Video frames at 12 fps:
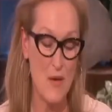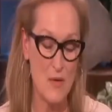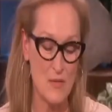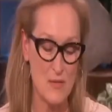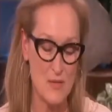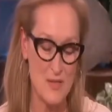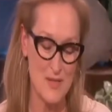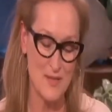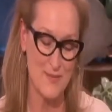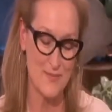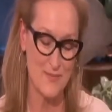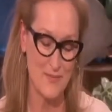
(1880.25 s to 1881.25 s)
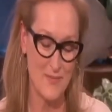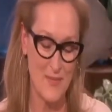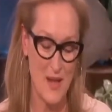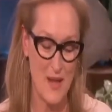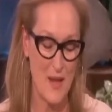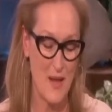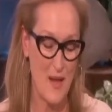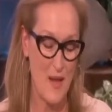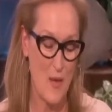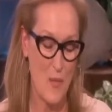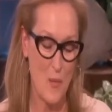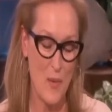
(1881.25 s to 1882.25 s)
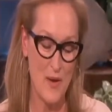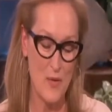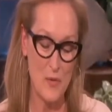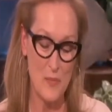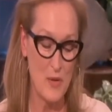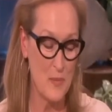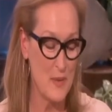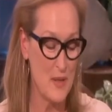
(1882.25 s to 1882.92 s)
their connection endures. It is characterized by